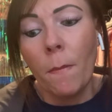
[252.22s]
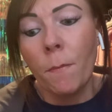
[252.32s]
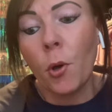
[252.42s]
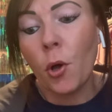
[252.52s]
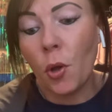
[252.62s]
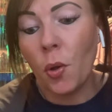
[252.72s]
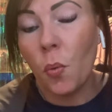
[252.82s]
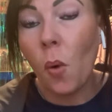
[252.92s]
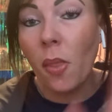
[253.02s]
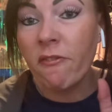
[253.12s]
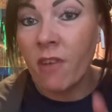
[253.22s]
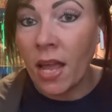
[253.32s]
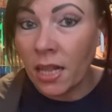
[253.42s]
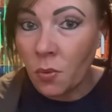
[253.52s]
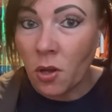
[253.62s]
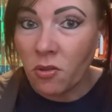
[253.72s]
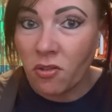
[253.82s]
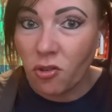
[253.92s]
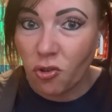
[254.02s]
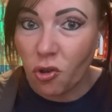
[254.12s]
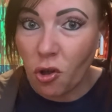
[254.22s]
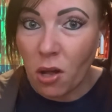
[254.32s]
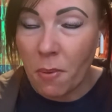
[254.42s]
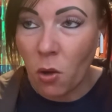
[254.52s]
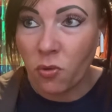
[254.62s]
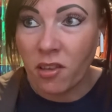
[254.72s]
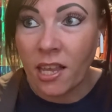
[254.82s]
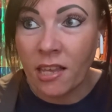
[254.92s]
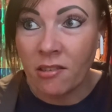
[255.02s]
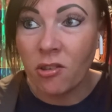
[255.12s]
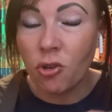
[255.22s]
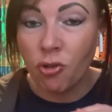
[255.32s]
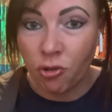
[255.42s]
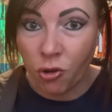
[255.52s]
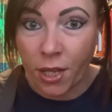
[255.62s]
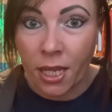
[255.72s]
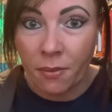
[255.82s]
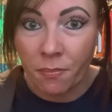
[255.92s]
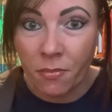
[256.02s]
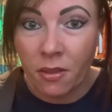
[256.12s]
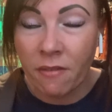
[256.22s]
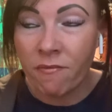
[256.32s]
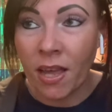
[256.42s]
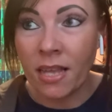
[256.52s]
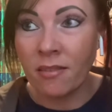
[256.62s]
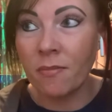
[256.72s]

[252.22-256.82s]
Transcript: But what I really wanted to talk about is Truckee, right?